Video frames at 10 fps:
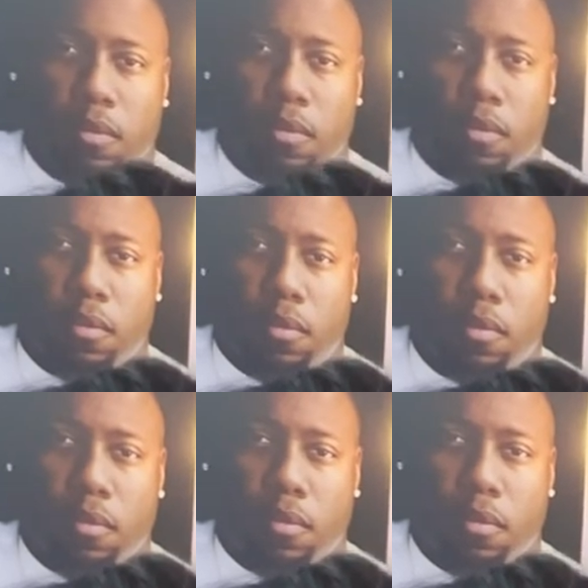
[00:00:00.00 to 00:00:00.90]

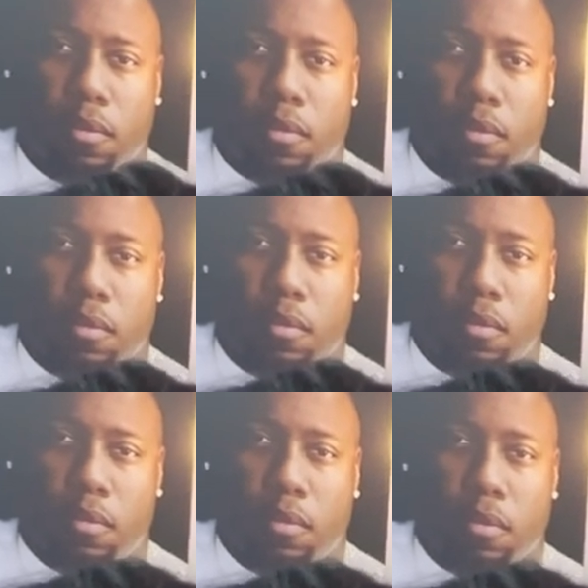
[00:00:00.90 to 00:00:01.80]

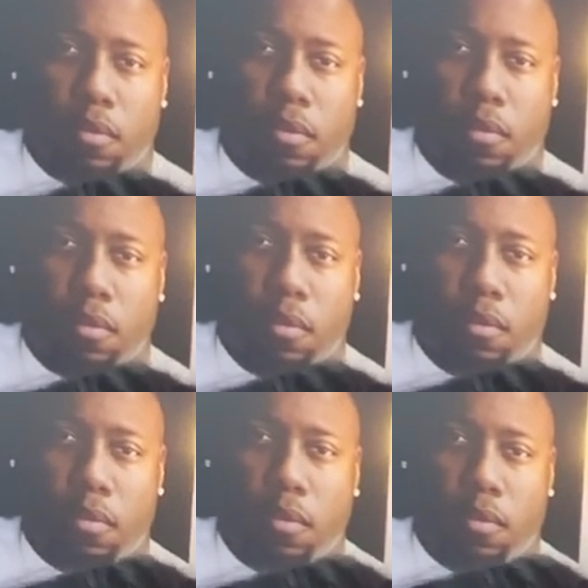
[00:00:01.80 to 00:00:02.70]

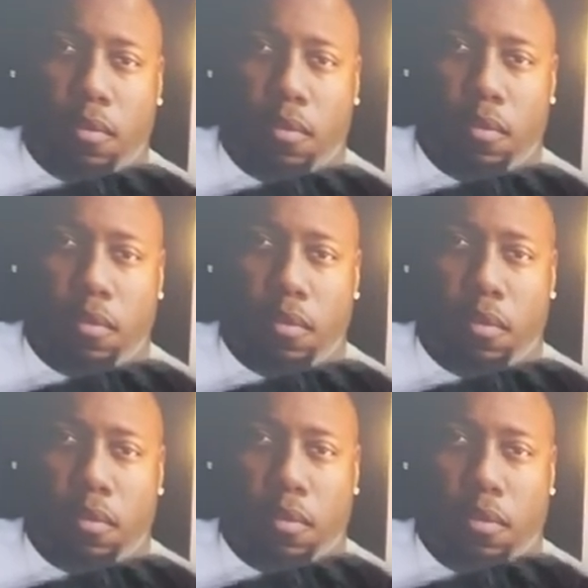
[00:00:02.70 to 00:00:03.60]

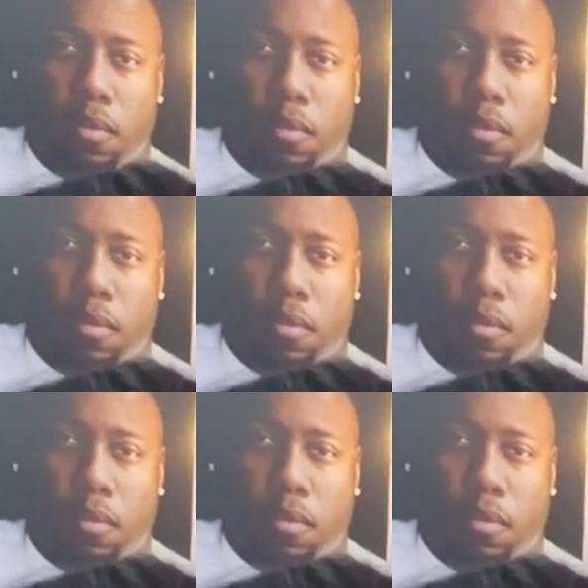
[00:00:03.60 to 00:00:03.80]
(silent)